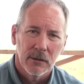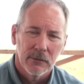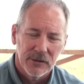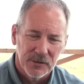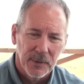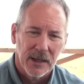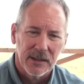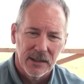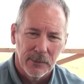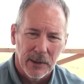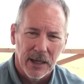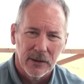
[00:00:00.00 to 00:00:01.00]
respected
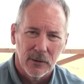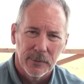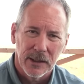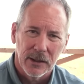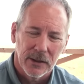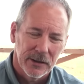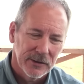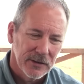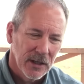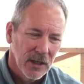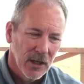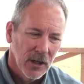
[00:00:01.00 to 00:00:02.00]
the model because
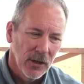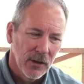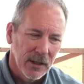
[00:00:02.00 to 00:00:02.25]
you